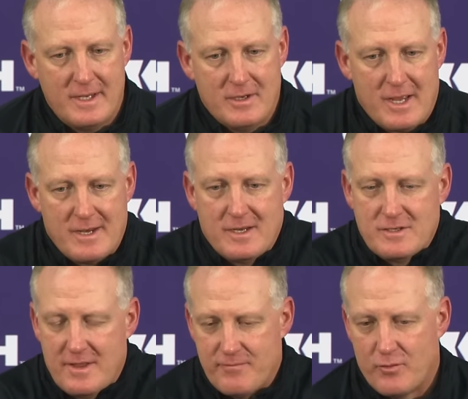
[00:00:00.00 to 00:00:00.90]
you got to get
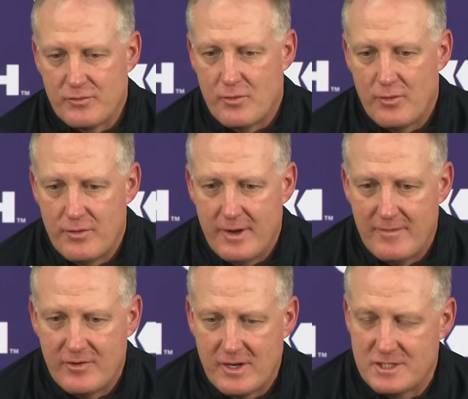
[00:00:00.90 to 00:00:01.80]
to that fourth quarter and
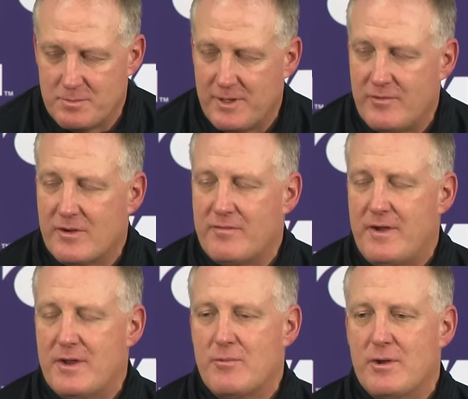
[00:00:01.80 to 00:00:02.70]
have your kids believe you're going to
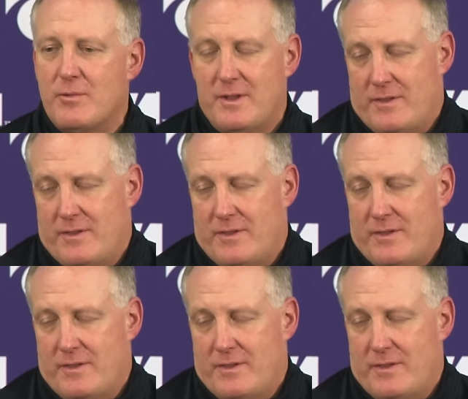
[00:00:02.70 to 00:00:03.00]
find a way to win.